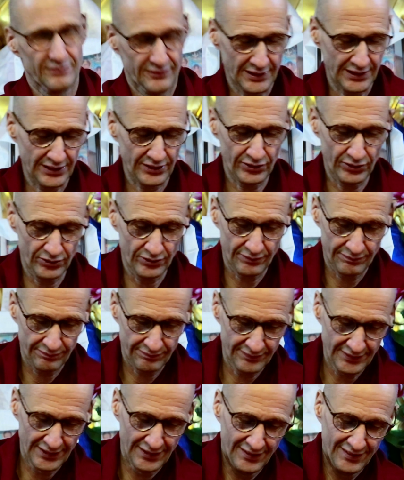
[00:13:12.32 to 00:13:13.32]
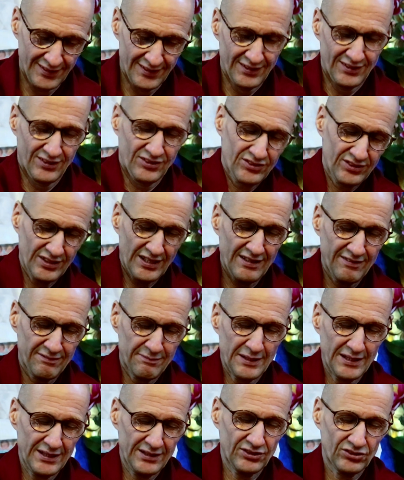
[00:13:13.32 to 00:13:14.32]
Thank you. Saved
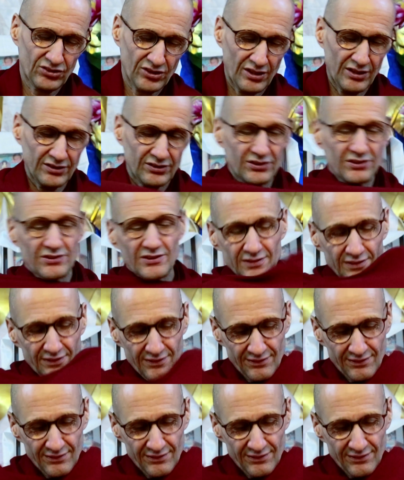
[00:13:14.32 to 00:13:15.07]
by the Scots.